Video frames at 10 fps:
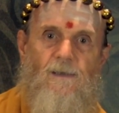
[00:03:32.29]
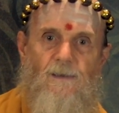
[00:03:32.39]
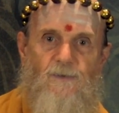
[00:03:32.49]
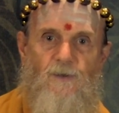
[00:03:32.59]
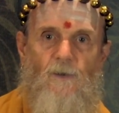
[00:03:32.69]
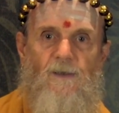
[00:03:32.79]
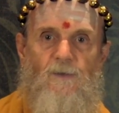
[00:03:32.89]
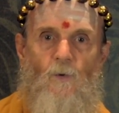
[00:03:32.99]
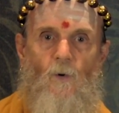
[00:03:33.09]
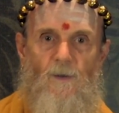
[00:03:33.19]
the journey
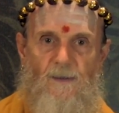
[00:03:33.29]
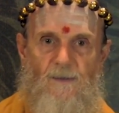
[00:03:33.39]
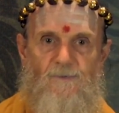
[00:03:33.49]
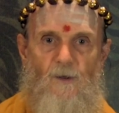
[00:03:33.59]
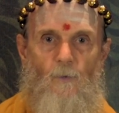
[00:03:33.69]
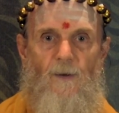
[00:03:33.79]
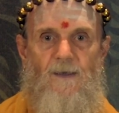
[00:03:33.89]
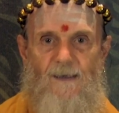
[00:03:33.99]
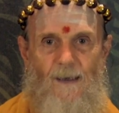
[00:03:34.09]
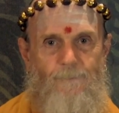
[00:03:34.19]
toward it is
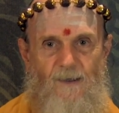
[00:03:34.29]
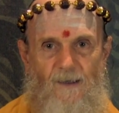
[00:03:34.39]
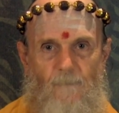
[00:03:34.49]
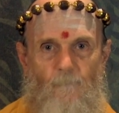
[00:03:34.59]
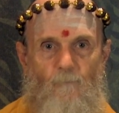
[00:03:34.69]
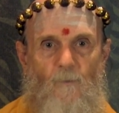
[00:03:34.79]
already happening,